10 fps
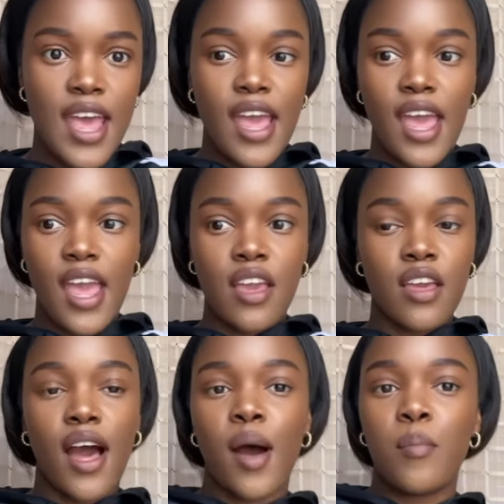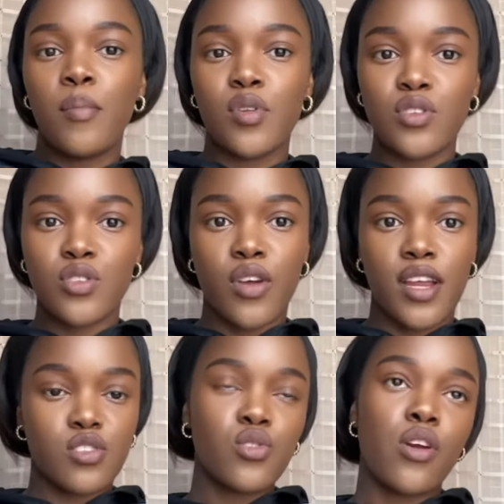a humble story, a
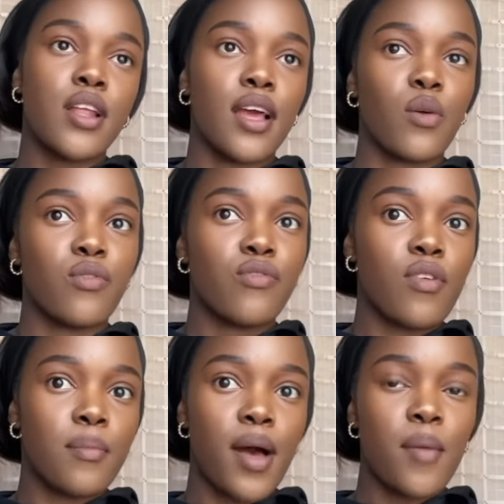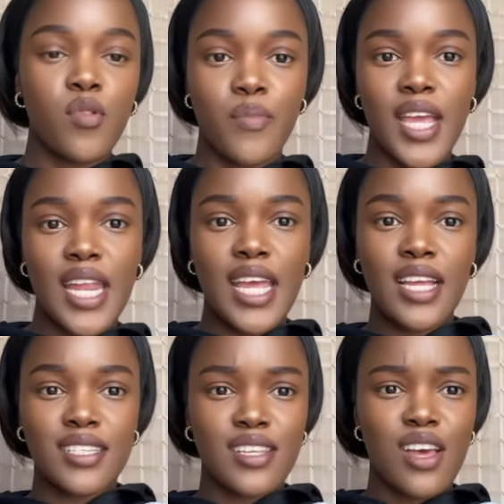story like from humble
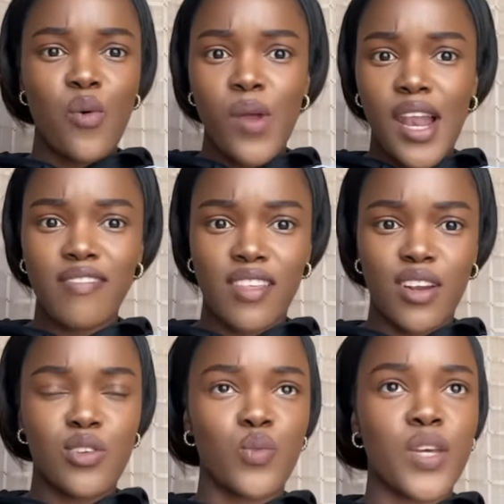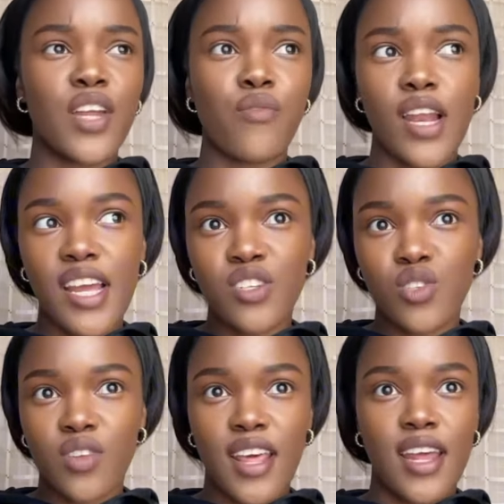beginnings. We love that because we can relate
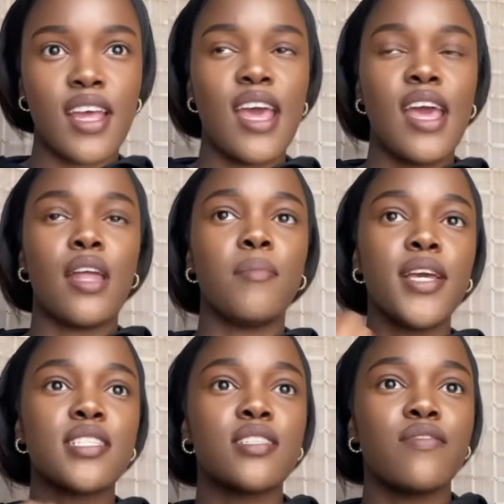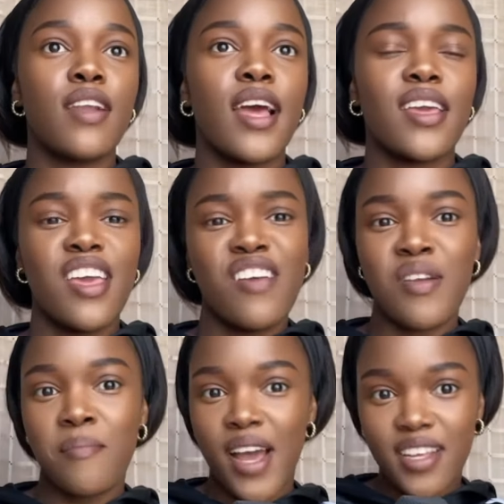to that. It makes us feel like
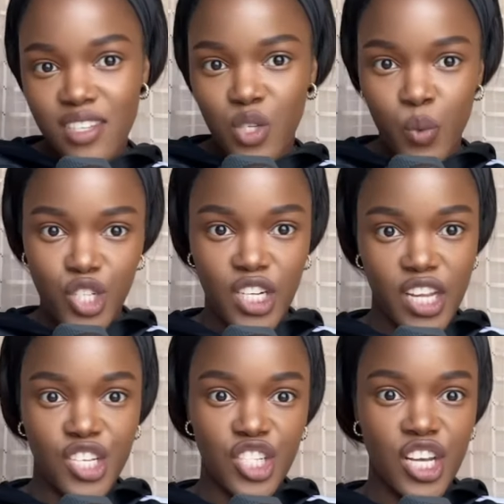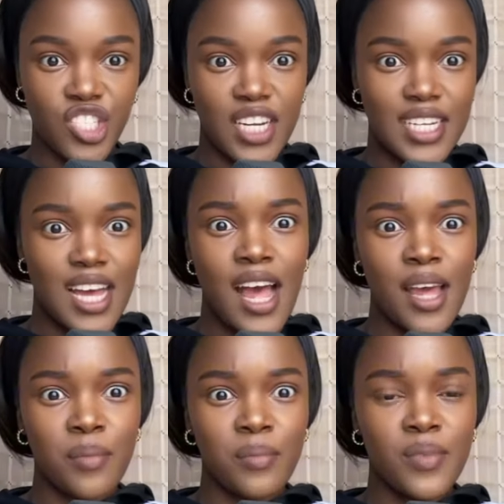even my situation can change
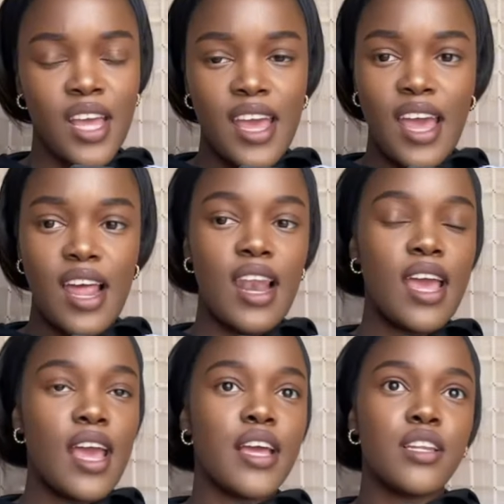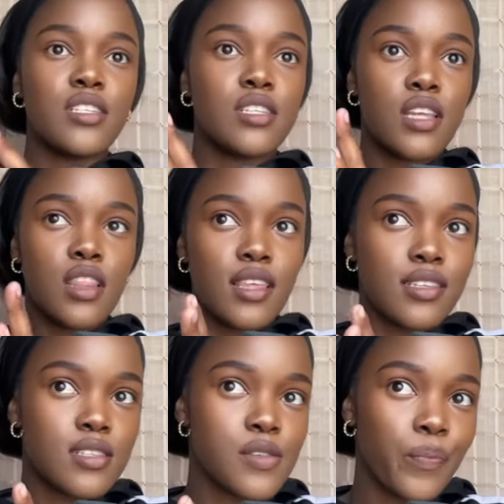anytime. Elaine did
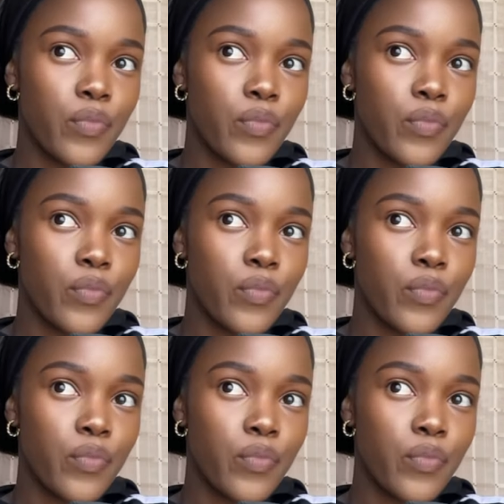this